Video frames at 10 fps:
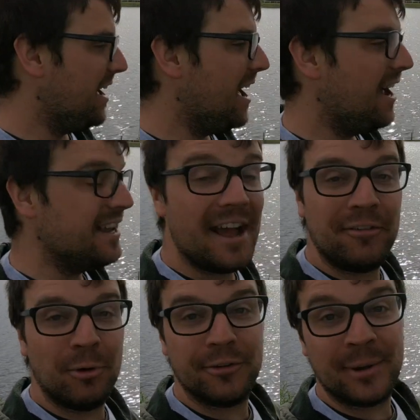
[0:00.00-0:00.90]
yeah,
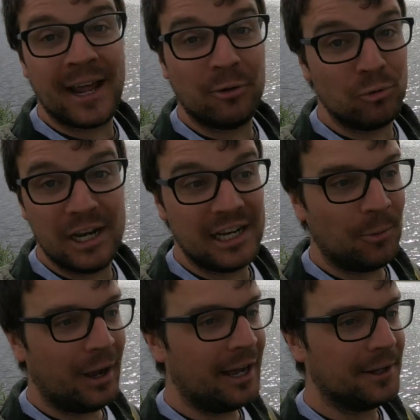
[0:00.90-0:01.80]
rods went out really
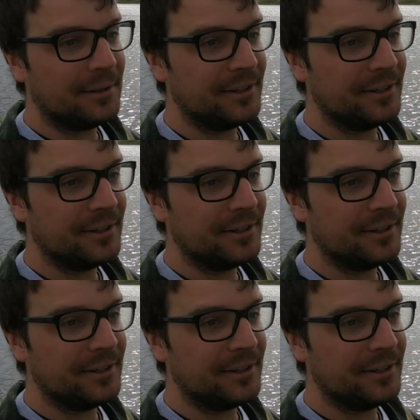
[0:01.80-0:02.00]
well,